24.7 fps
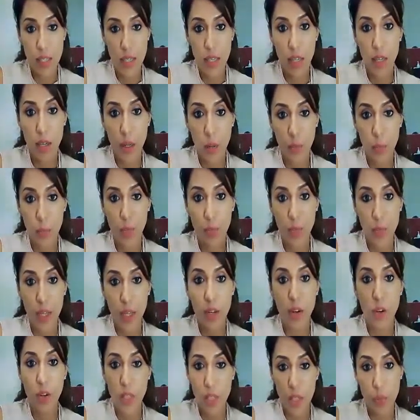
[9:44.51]

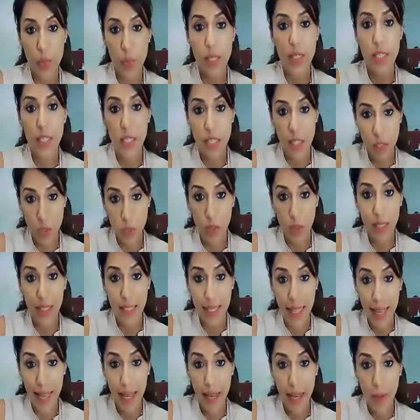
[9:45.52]
this person is not
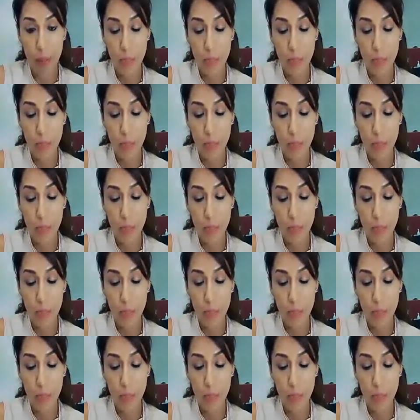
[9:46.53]
there.